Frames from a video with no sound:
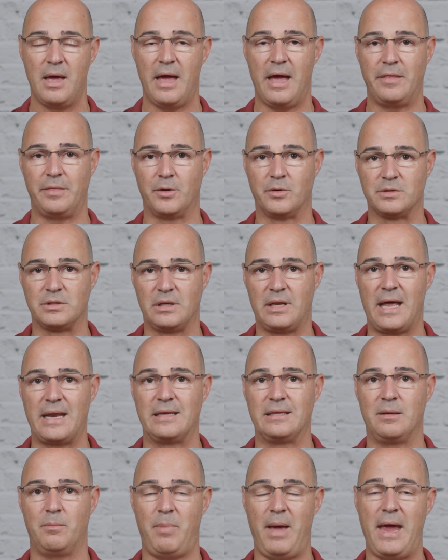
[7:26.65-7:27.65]
And there's a lot
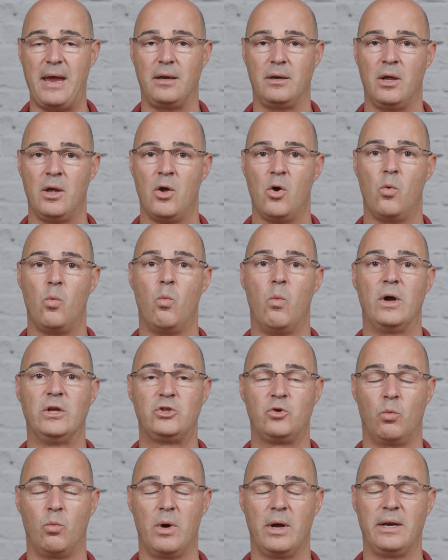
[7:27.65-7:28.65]
of debate
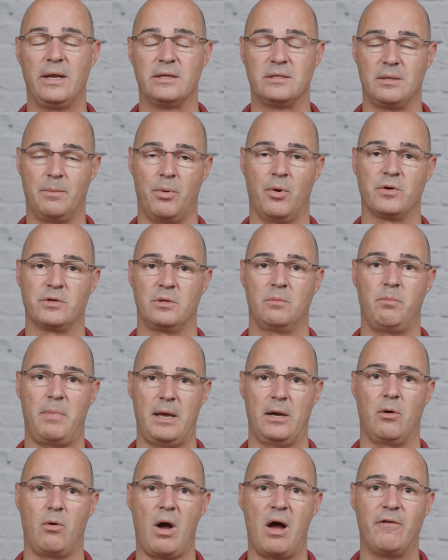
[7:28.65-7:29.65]
which one is the person
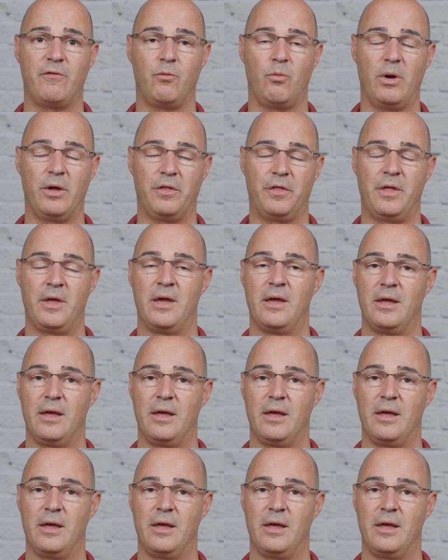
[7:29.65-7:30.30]
better off with?